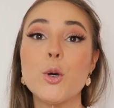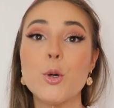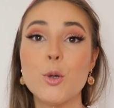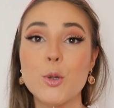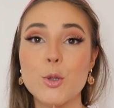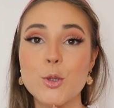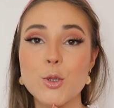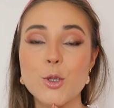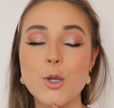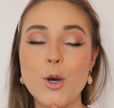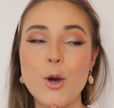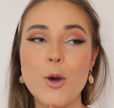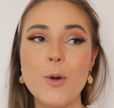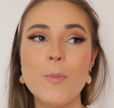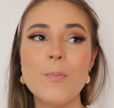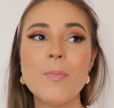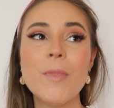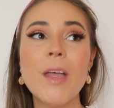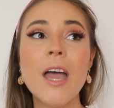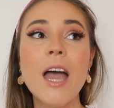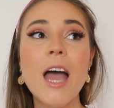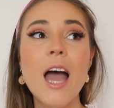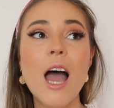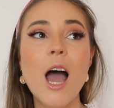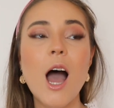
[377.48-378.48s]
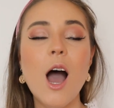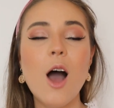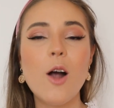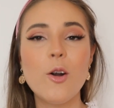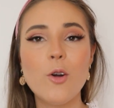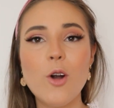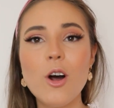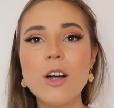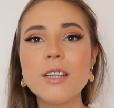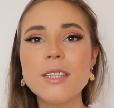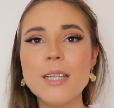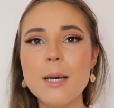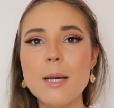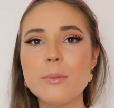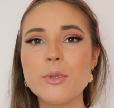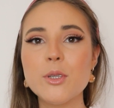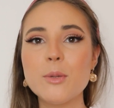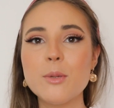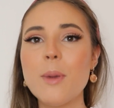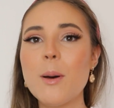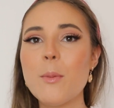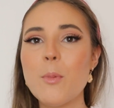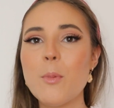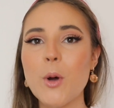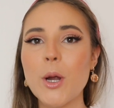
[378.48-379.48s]
So I rocked up
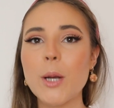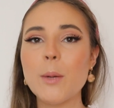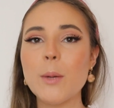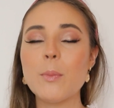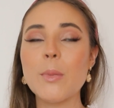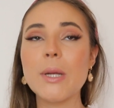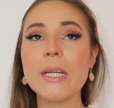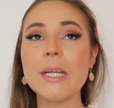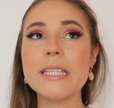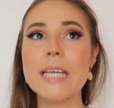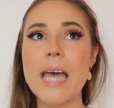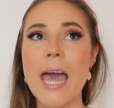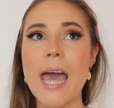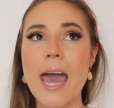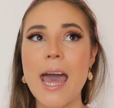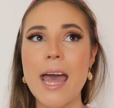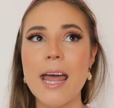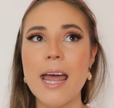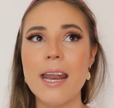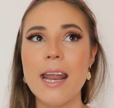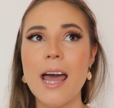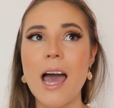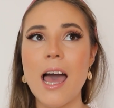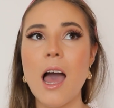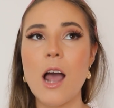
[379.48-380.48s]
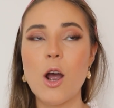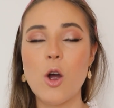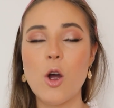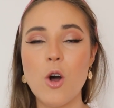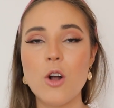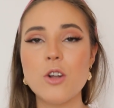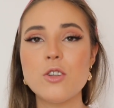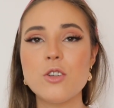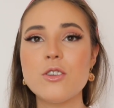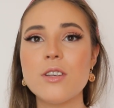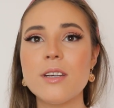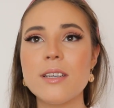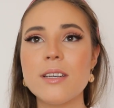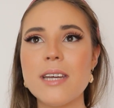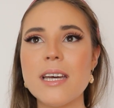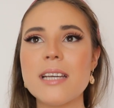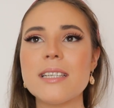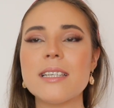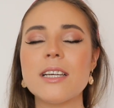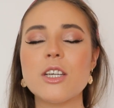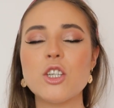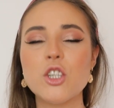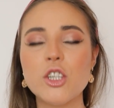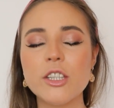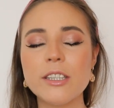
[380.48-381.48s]
to my appointment and I got to the
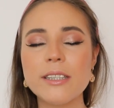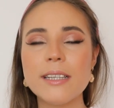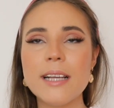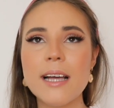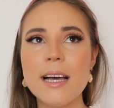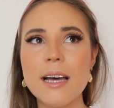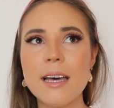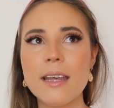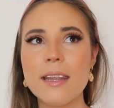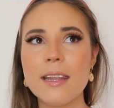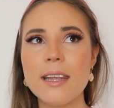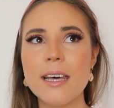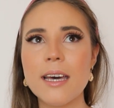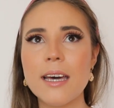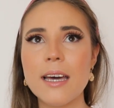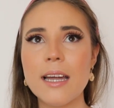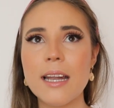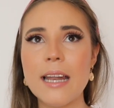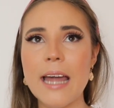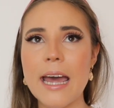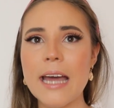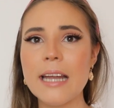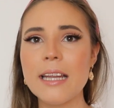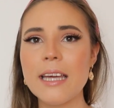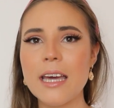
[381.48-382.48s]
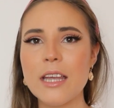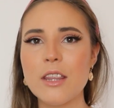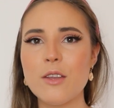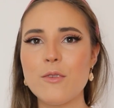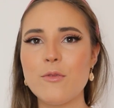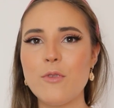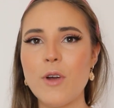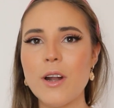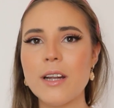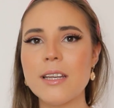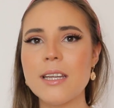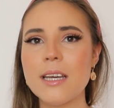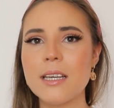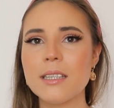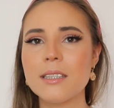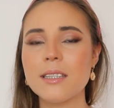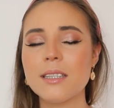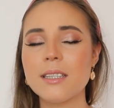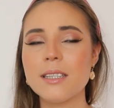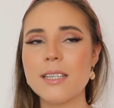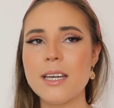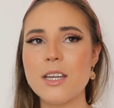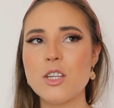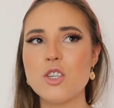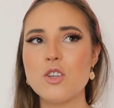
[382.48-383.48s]
desk, and she's like, the lady at the front
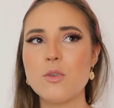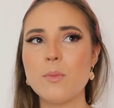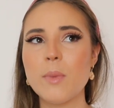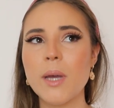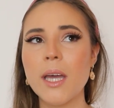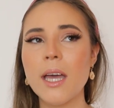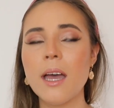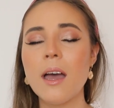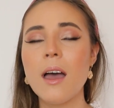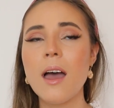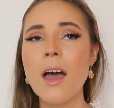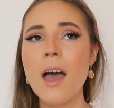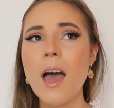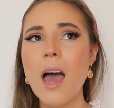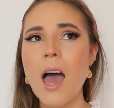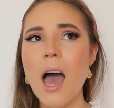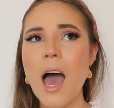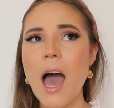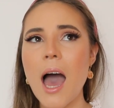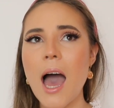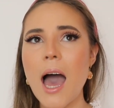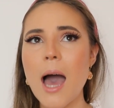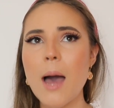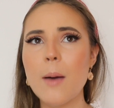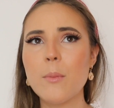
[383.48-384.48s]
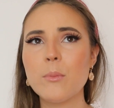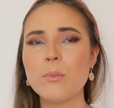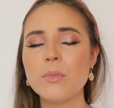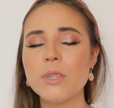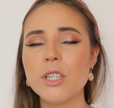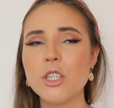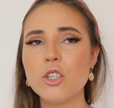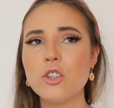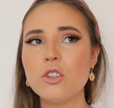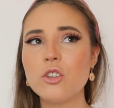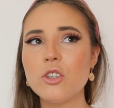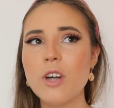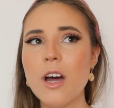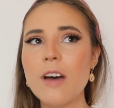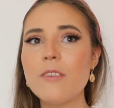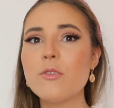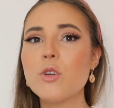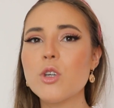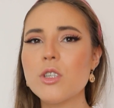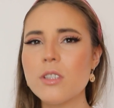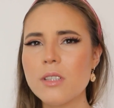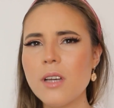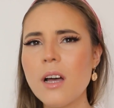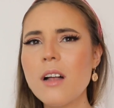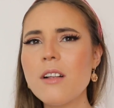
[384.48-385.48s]
desk said to me, did you drive
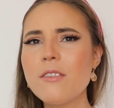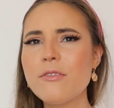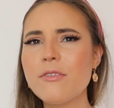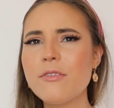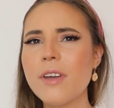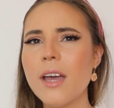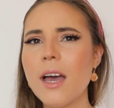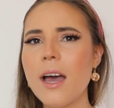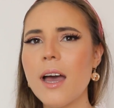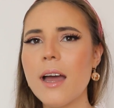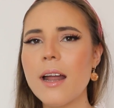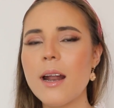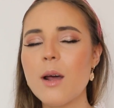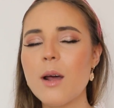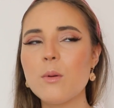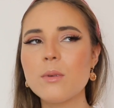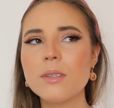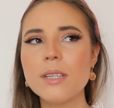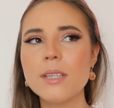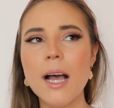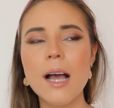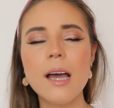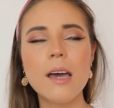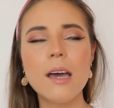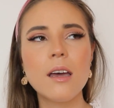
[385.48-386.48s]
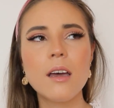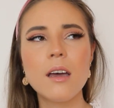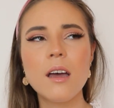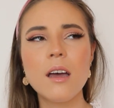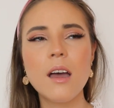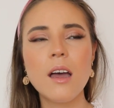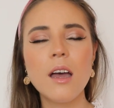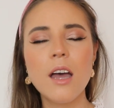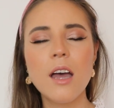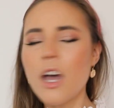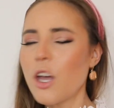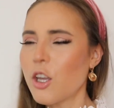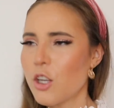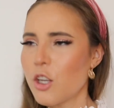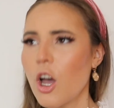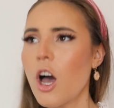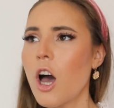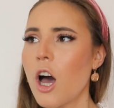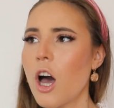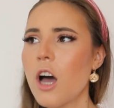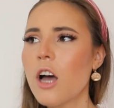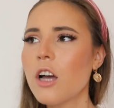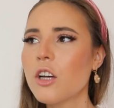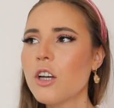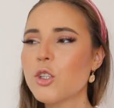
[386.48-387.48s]
yourself here? And I was like,
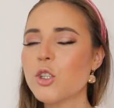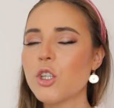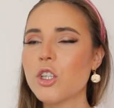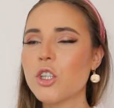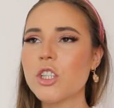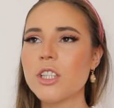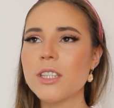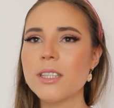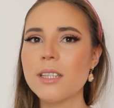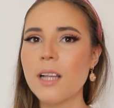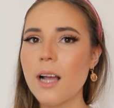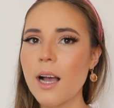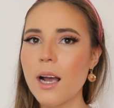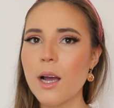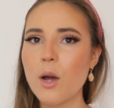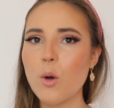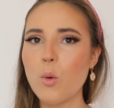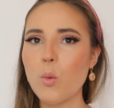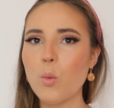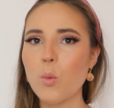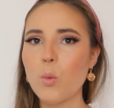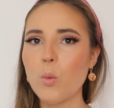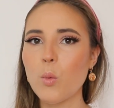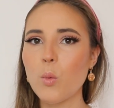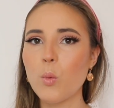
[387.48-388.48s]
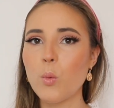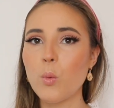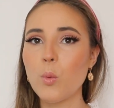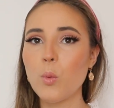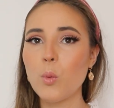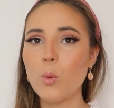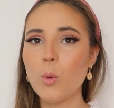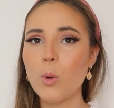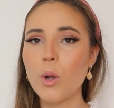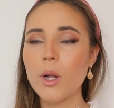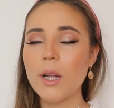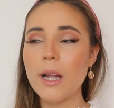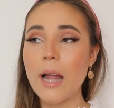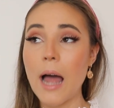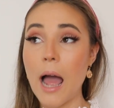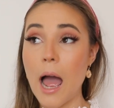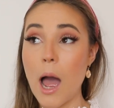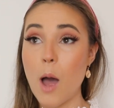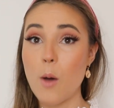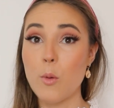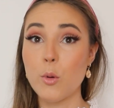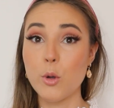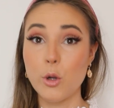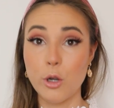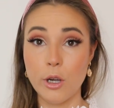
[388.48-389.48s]
yeah. So she's like, well,
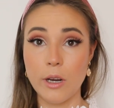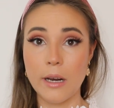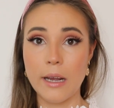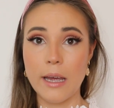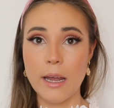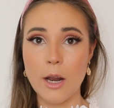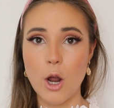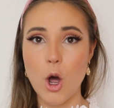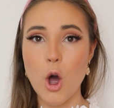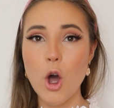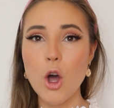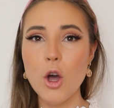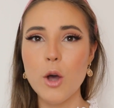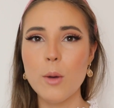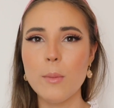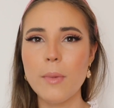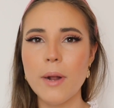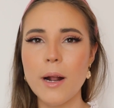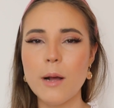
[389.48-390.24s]
how are you gonna get home?